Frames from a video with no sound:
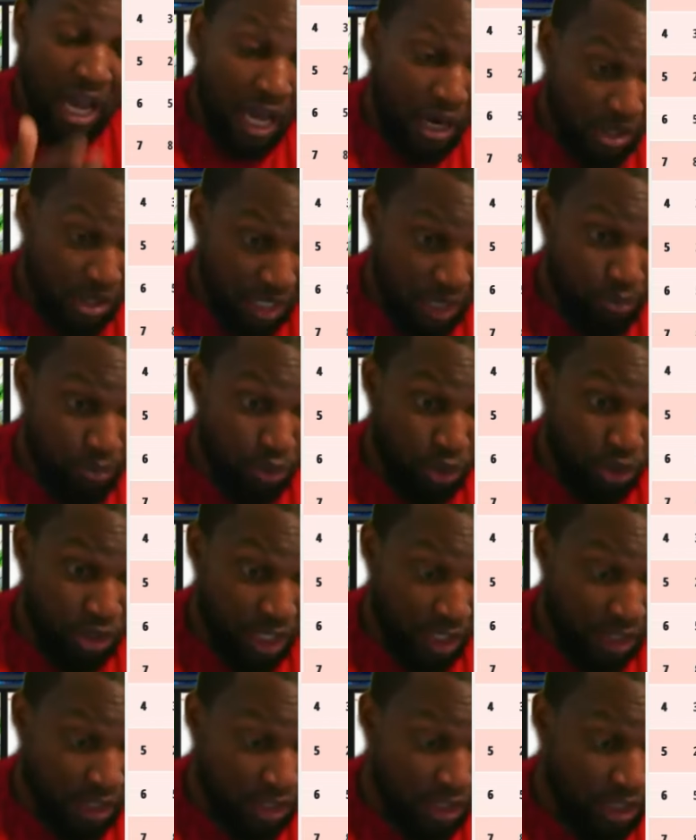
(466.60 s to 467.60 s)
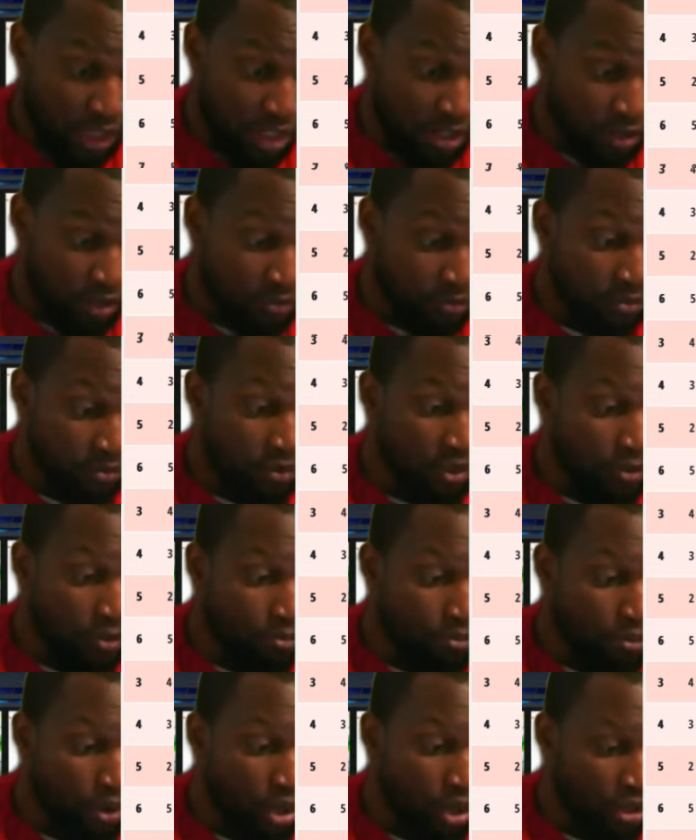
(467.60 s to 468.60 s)
always a push that still, you know.
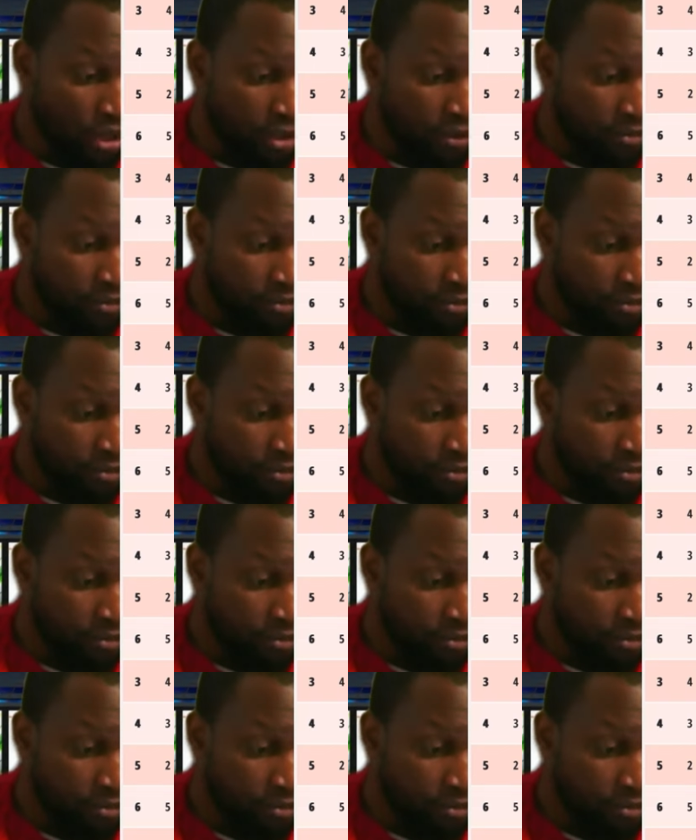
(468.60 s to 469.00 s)
But